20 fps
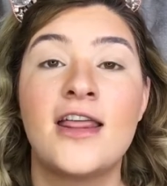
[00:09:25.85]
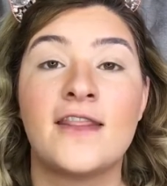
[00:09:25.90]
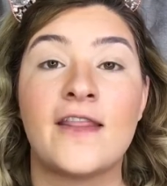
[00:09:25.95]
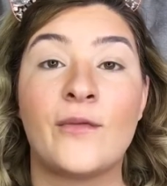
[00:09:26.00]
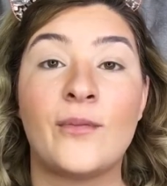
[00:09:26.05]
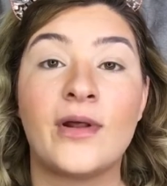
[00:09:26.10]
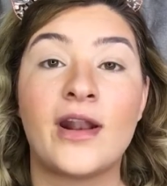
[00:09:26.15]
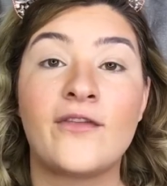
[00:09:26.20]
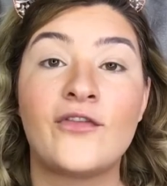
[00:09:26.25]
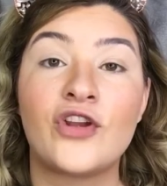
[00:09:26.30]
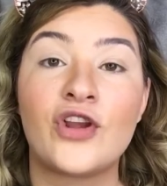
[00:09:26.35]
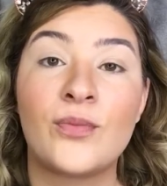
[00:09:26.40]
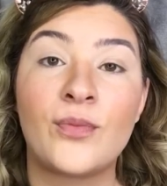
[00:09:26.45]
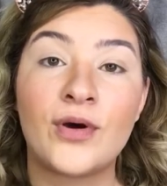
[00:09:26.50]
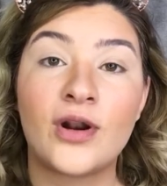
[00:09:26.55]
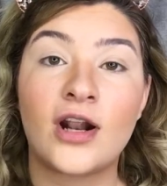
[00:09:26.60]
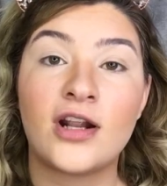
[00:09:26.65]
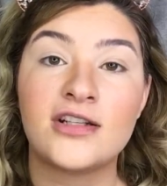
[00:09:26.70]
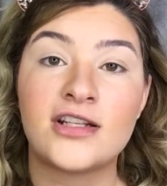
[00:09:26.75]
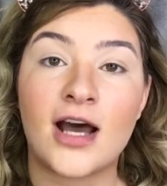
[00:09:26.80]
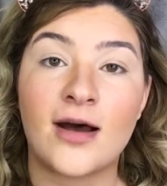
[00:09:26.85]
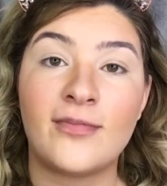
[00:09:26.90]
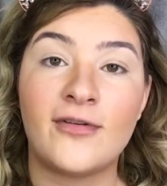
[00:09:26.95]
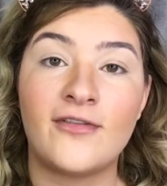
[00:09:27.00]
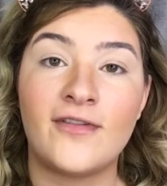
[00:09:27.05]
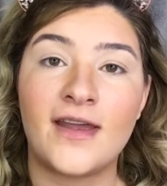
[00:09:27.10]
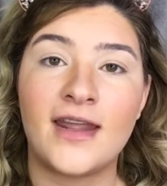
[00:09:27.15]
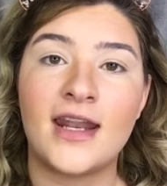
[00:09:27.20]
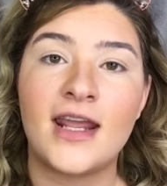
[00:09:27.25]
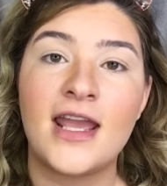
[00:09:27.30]
that whatever you put on top
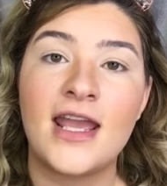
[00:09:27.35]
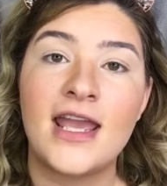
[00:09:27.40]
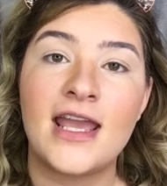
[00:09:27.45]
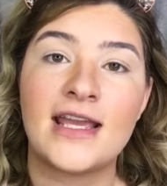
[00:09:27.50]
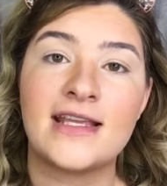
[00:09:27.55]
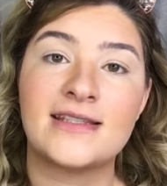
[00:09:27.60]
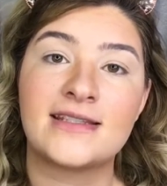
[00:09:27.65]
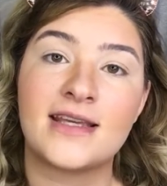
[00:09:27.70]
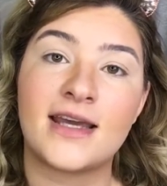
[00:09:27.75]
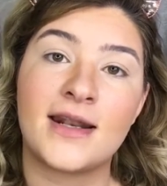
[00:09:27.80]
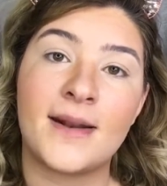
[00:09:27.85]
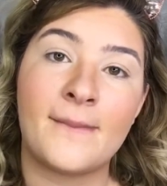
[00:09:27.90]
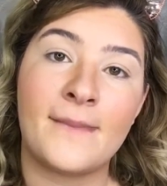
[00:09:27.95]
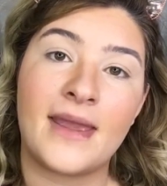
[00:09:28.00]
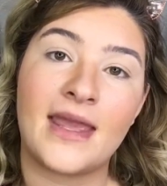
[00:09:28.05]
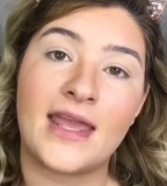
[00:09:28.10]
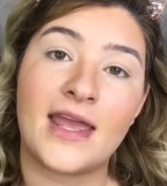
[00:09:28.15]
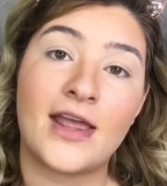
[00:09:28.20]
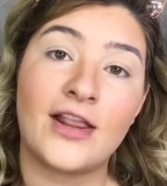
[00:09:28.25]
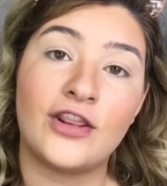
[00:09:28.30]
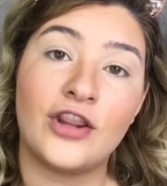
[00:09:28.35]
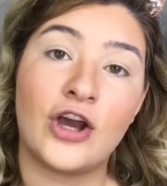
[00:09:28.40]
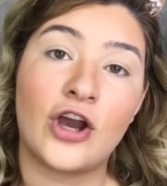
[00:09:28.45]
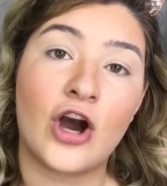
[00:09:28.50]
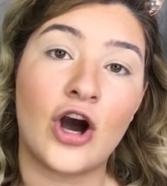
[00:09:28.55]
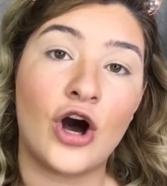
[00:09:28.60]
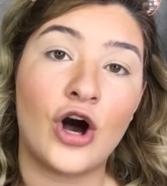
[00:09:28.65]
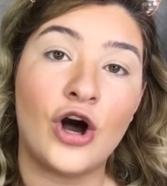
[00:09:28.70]
of it is going to make it look